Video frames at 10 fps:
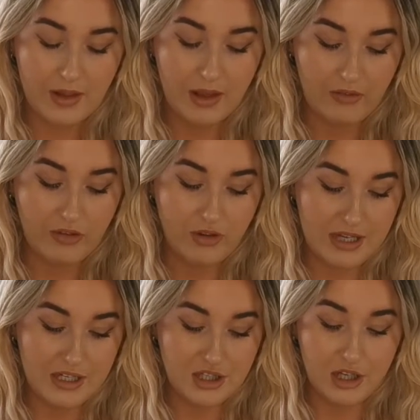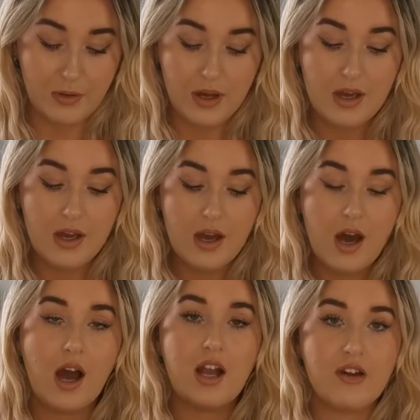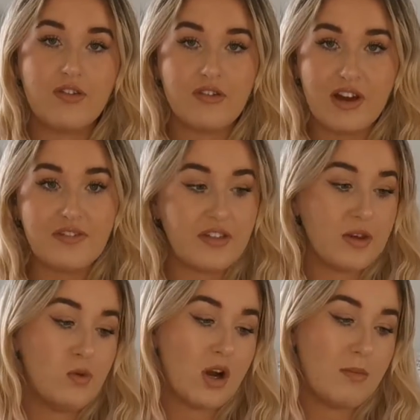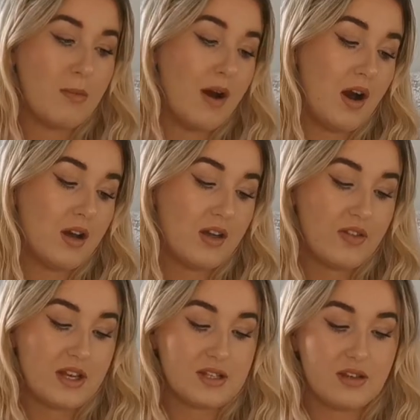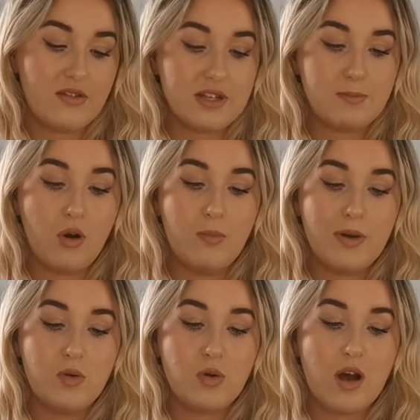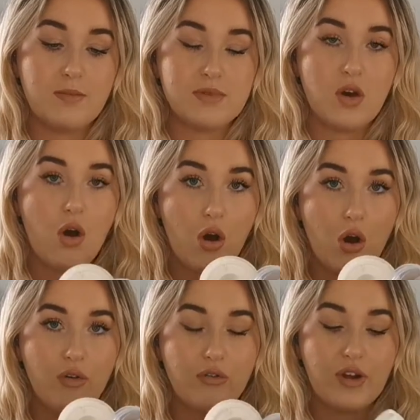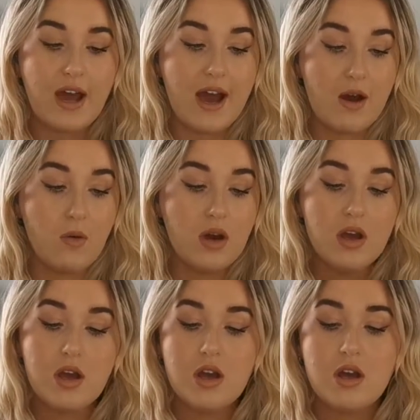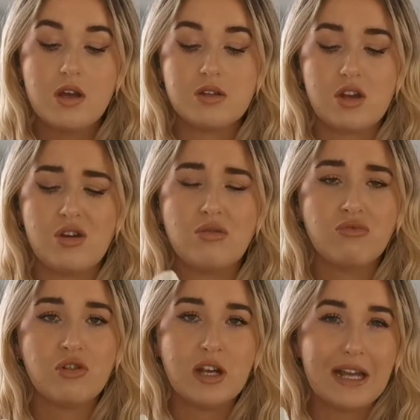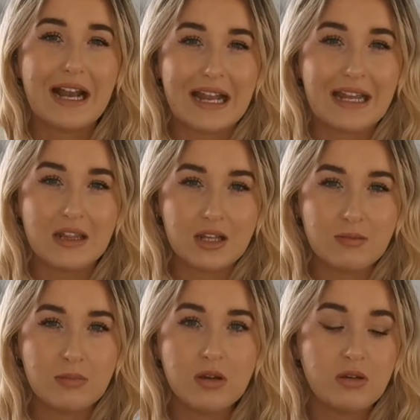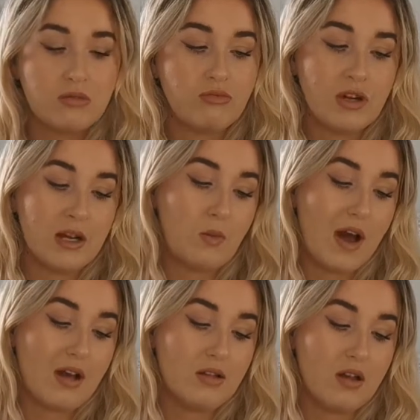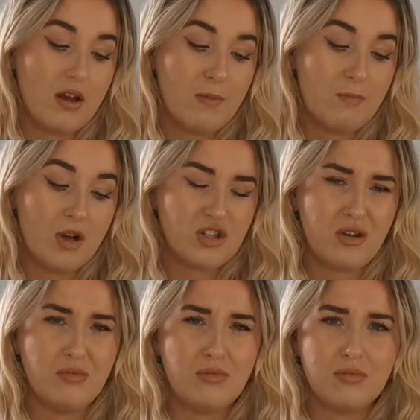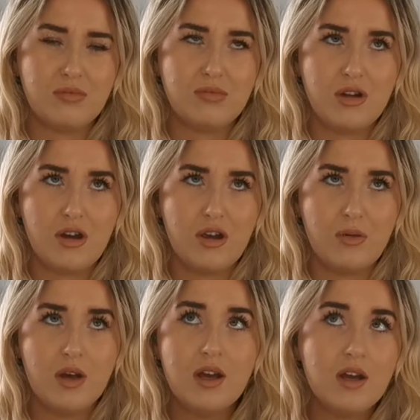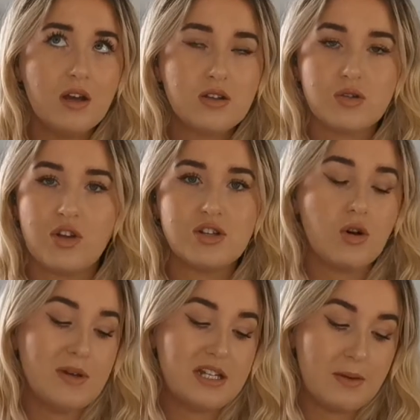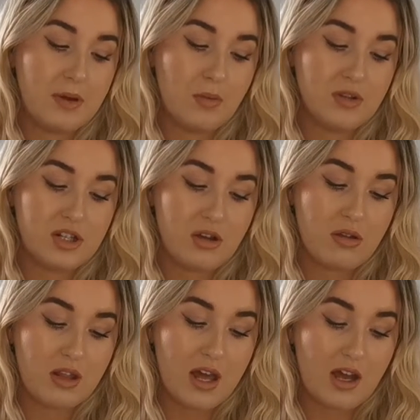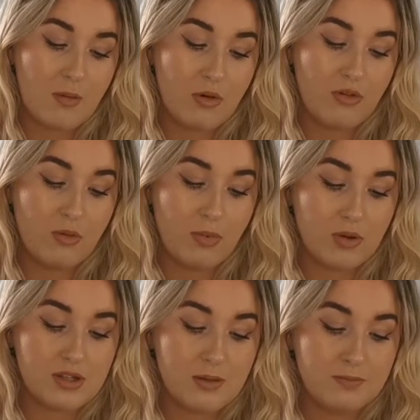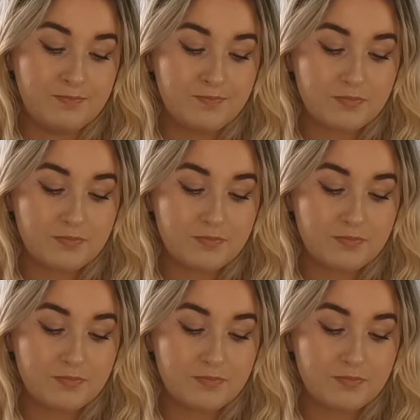if you need to. I love the fact that they all come apart like this bottom bit all comes off and out, so you can really clean them really well. I don't know, sort of like Tommee Tippee ones, I don't think they come off at the bottom,